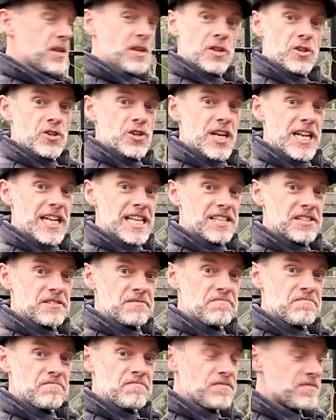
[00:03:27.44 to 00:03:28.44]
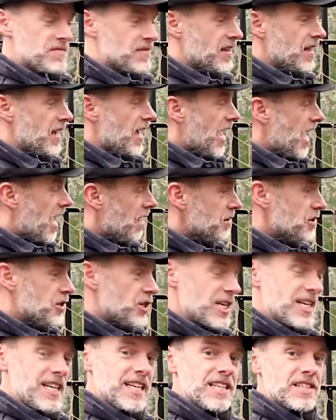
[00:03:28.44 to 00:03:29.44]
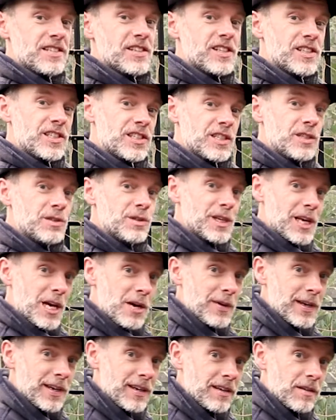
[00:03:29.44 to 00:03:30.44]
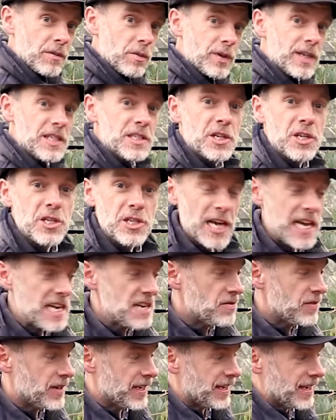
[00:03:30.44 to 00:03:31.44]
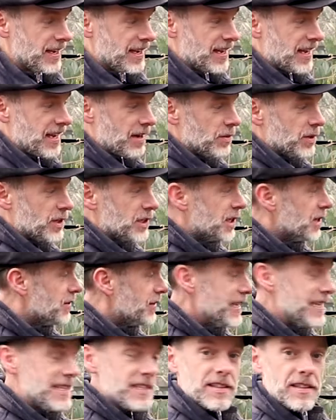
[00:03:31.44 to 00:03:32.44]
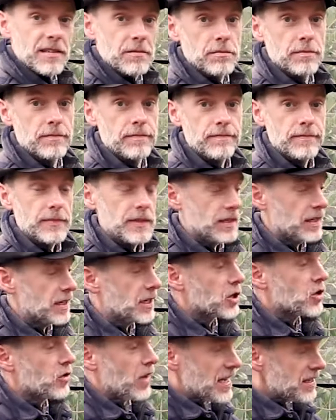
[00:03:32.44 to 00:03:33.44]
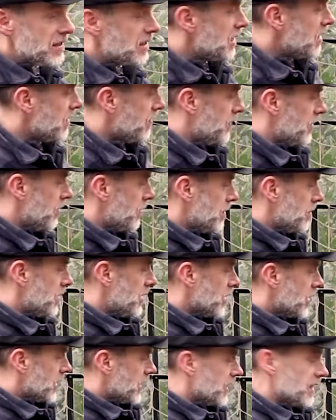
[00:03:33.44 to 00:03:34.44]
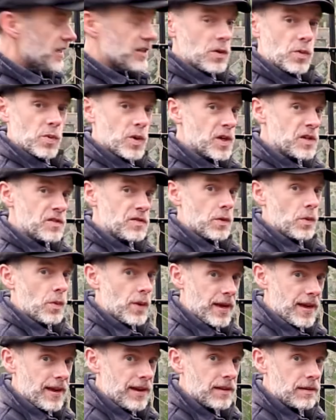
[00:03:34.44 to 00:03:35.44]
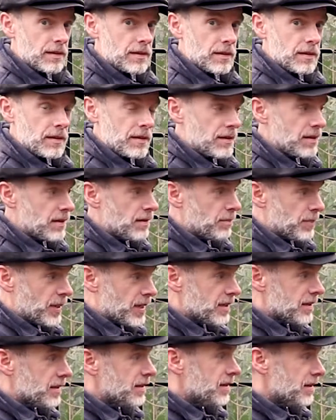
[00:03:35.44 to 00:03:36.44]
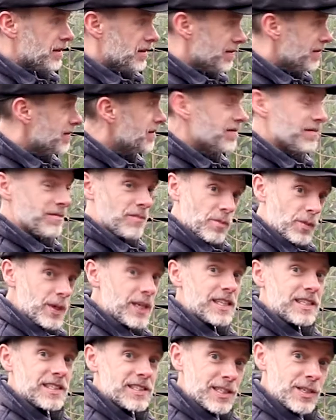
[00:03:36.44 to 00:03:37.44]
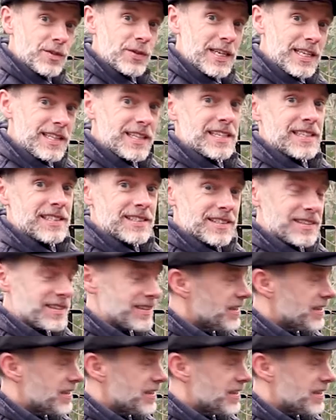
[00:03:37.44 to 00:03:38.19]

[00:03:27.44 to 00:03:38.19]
Chillies. Our chillies are still going. We're into January and we're still eating them. Granted, a few of them are looking a little worse for wear, but we can still eat these.